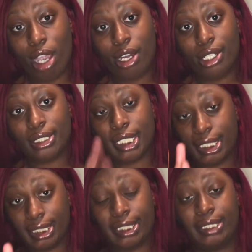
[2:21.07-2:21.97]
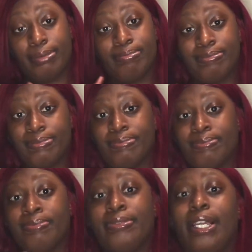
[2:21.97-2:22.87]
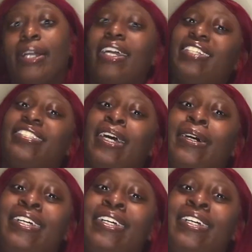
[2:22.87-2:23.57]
Girl's thirsty. Okay, so